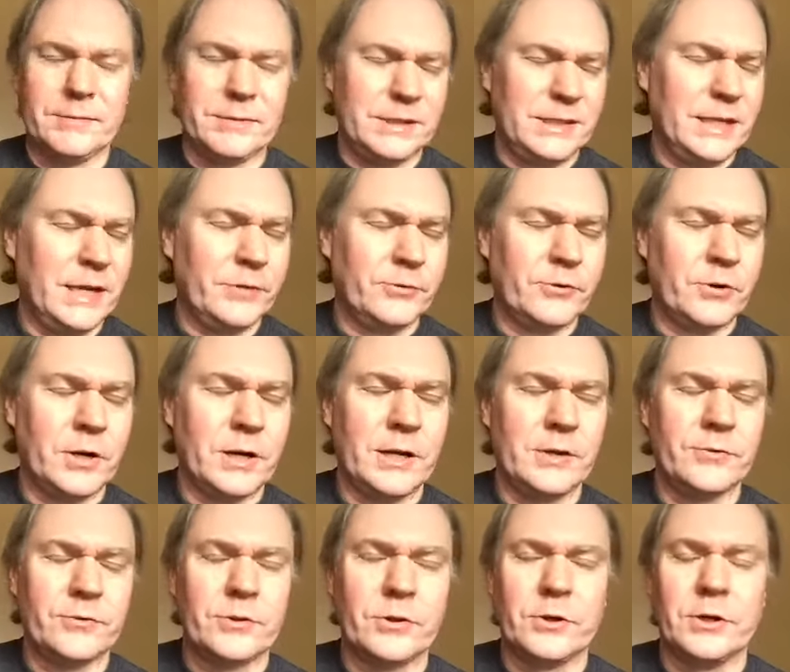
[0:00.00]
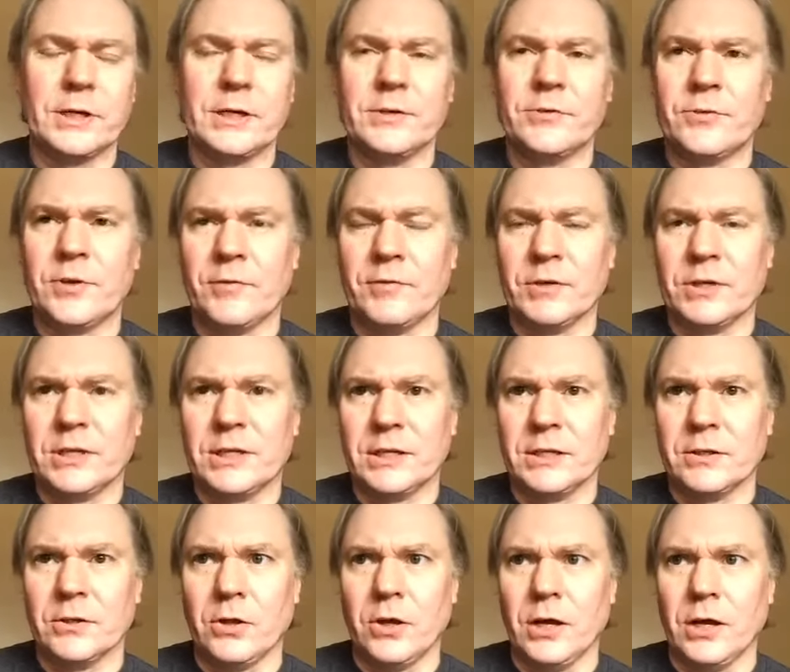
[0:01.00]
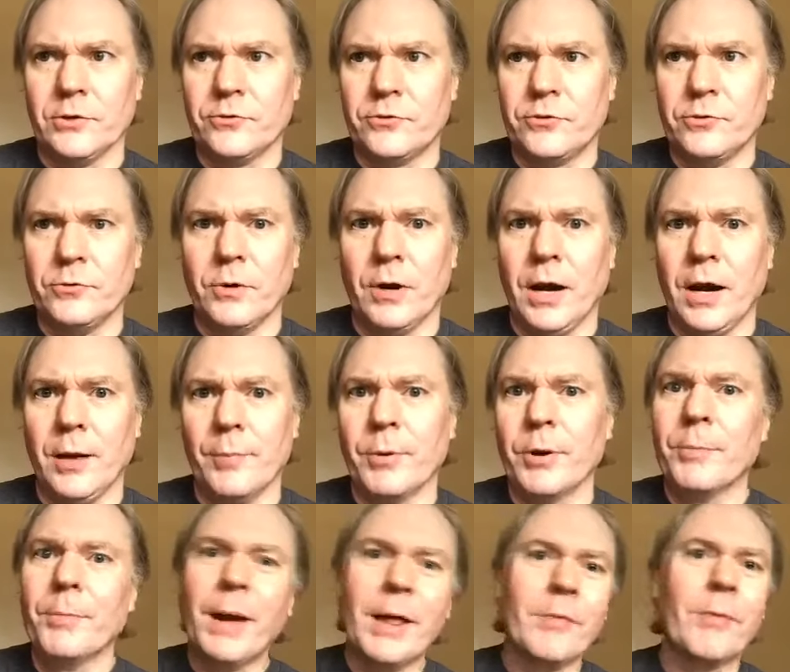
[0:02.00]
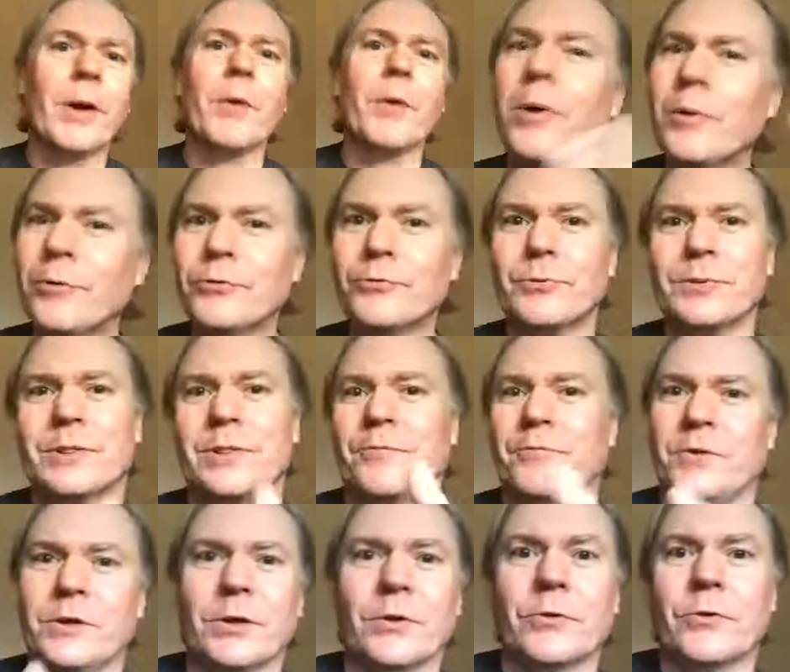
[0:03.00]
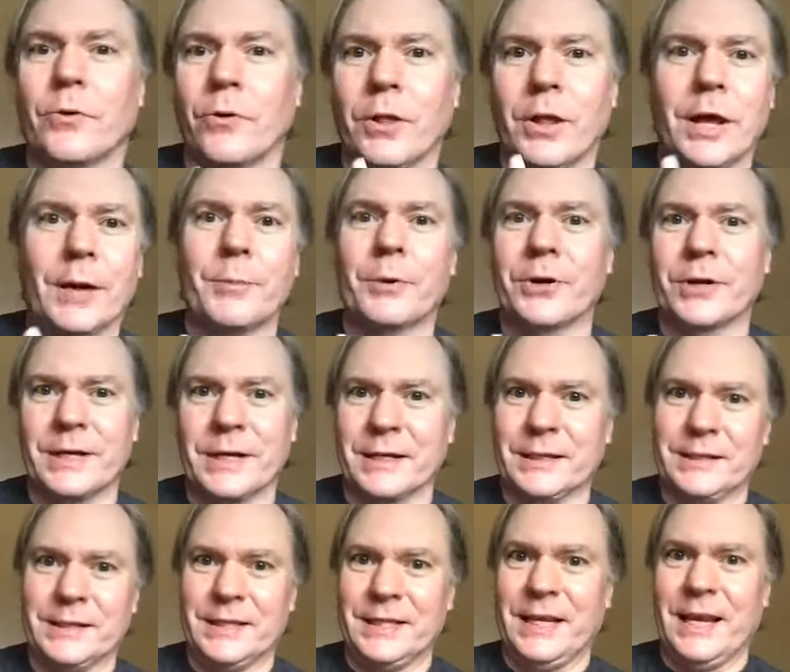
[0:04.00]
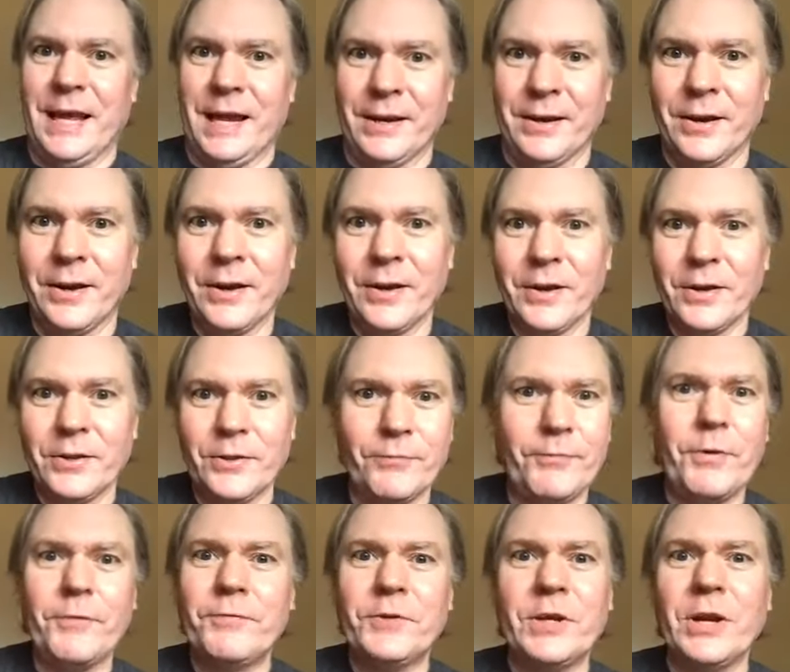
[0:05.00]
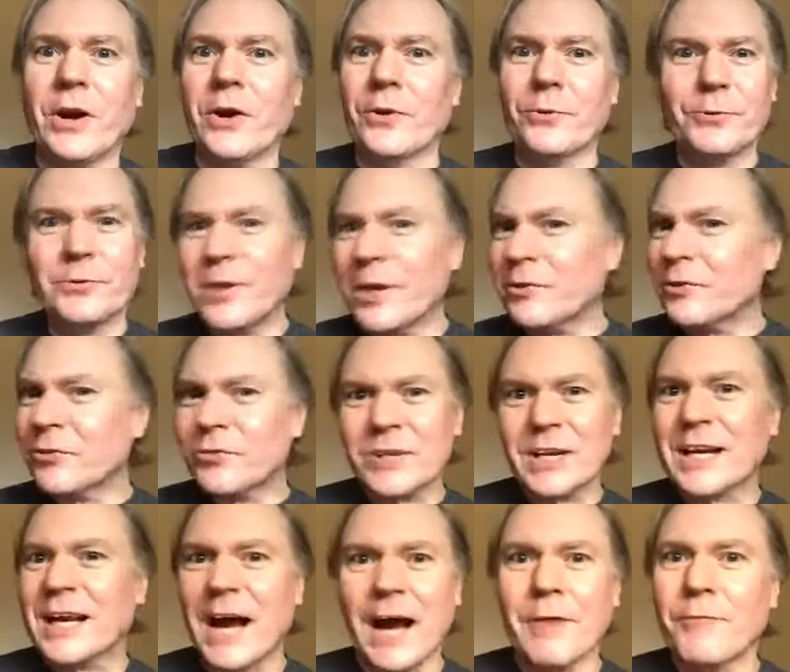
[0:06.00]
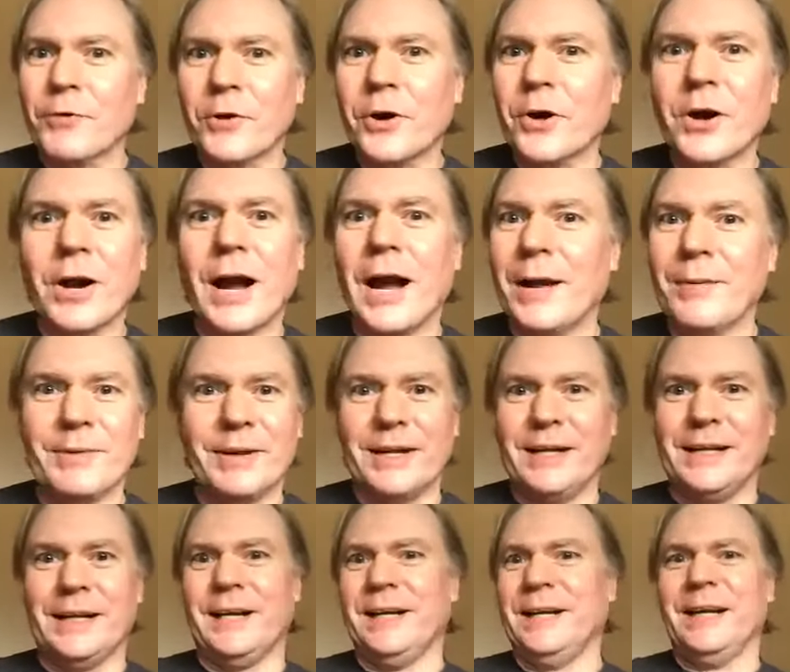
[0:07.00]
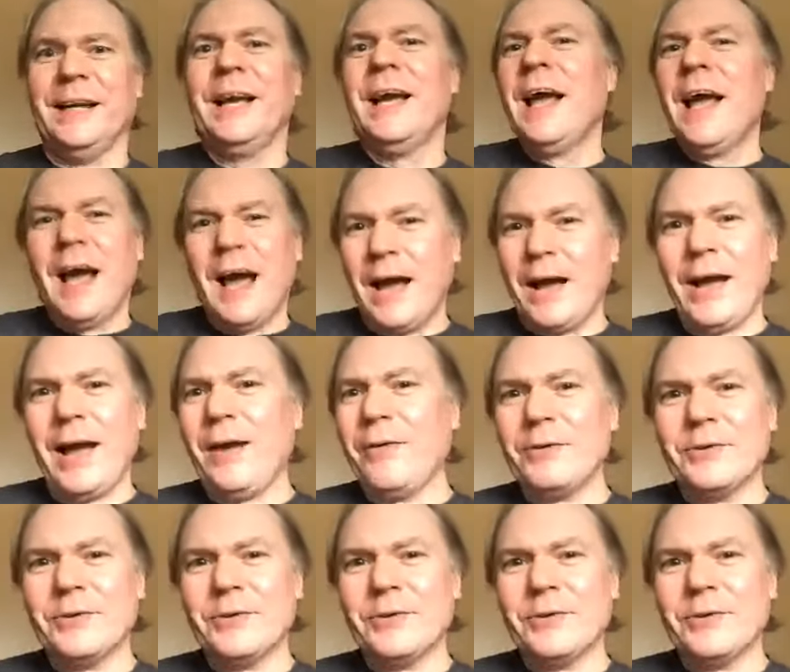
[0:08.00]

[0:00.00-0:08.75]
yesterday's 30 to 17 loss to Auburn. By the was with the field goal Auburn kicked at the end? the 50 yarder. Was that just a cover? I mean, you know, I, I,